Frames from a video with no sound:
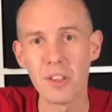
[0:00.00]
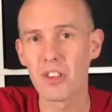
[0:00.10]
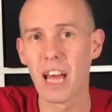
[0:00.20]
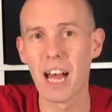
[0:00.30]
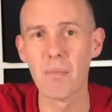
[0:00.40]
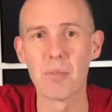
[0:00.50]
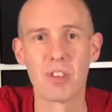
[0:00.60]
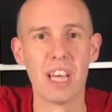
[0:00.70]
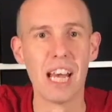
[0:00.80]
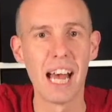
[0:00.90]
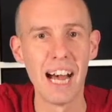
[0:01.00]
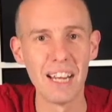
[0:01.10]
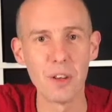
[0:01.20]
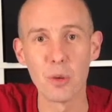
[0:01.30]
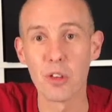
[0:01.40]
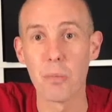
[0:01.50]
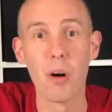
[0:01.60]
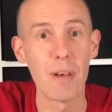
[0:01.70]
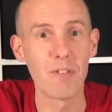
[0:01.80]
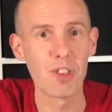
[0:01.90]
the tabs, and then also put a
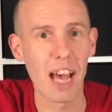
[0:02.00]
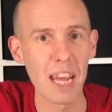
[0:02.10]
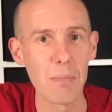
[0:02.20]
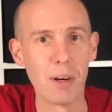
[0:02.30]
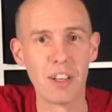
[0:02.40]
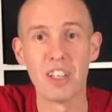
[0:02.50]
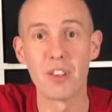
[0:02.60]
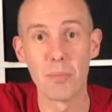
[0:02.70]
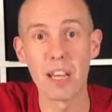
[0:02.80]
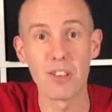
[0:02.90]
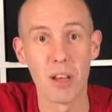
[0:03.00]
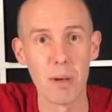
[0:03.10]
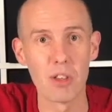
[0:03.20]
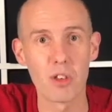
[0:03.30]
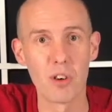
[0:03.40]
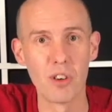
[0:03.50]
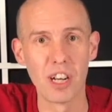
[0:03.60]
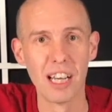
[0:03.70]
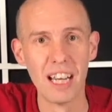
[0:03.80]
bit of tape on. It just makes it a bit stronger.